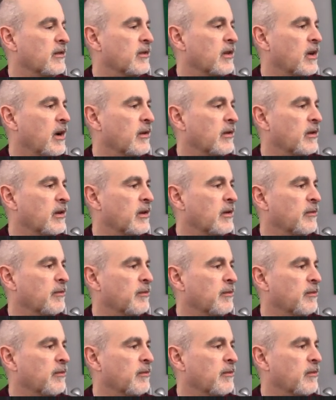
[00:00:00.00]
I'm going to
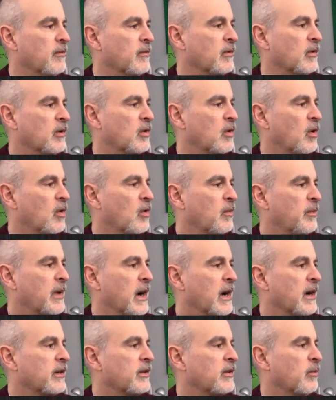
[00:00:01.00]
go
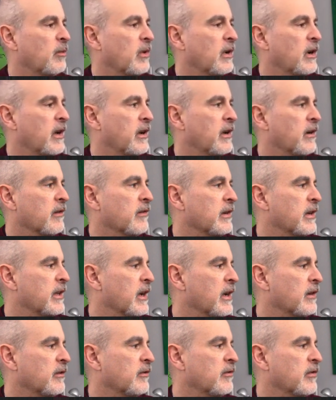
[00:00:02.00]
back to what I already
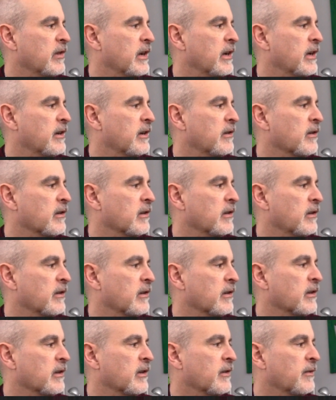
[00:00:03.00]
had created
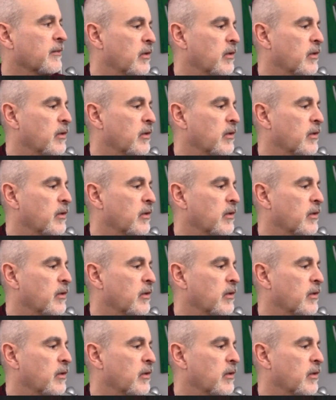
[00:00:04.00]
earlier.